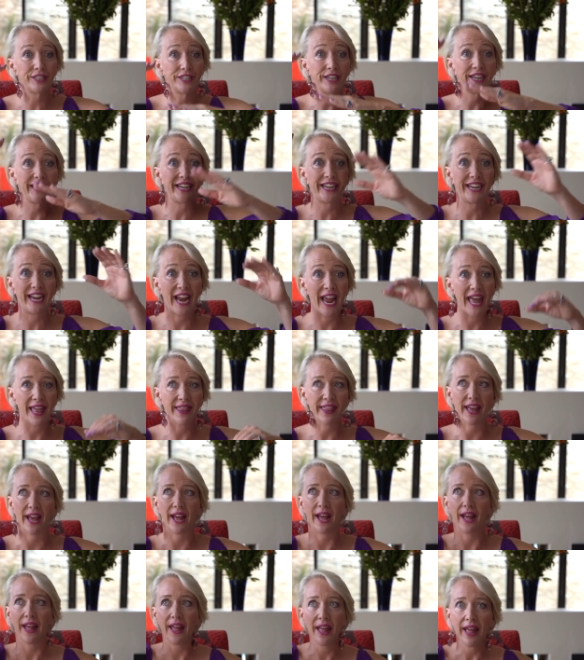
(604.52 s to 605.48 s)

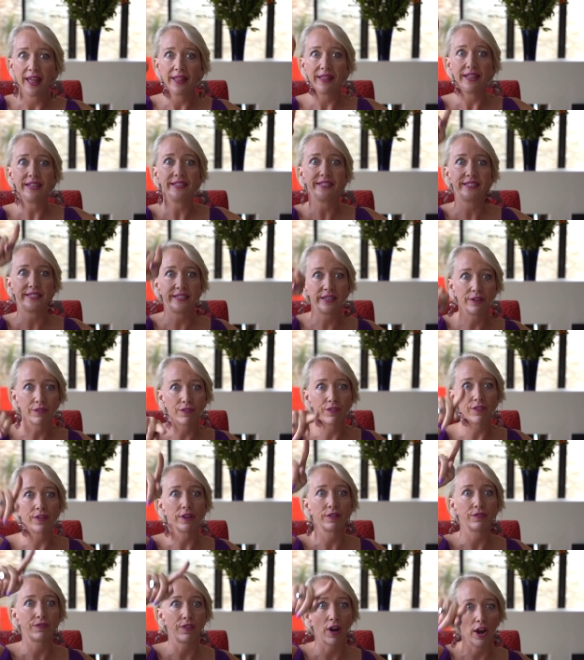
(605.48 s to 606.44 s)
together, these
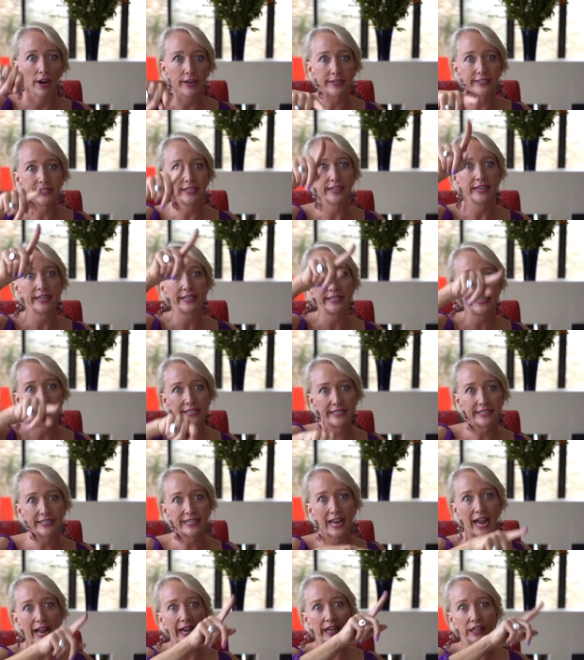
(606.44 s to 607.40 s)
different volatility
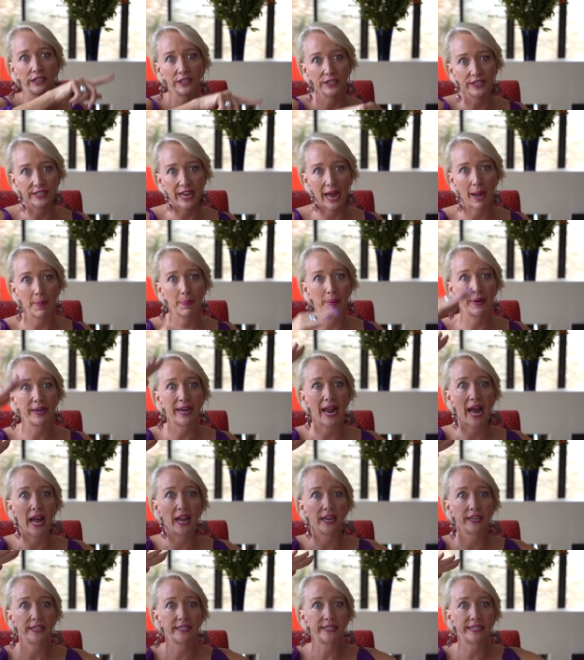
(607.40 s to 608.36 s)
cycles up and
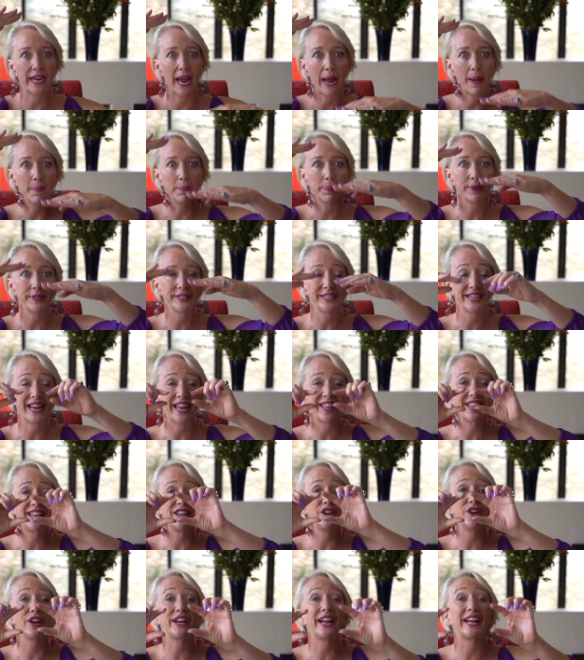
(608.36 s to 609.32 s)
down dampen together
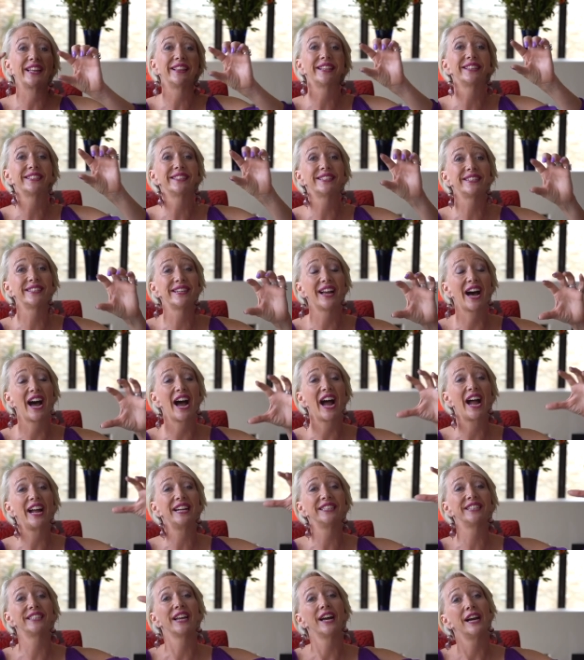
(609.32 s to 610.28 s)
and you get this
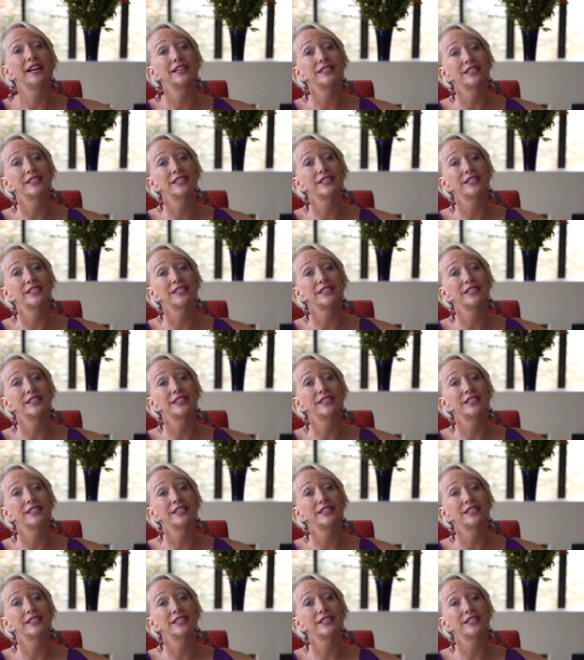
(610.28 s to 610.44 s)
nice,